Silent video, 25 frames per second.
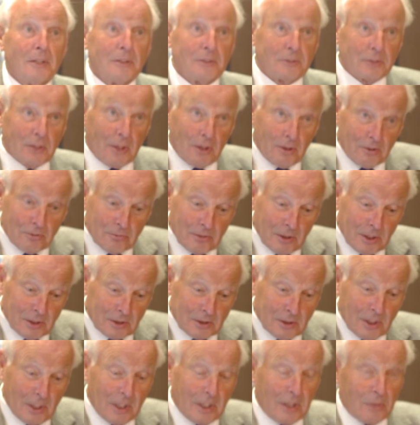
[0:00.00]
so
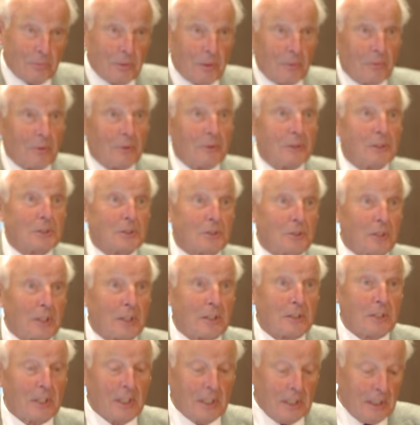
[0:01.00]
it's a little bit more
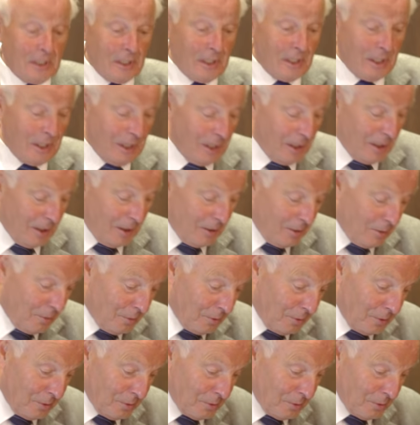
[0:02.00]
restricting. Or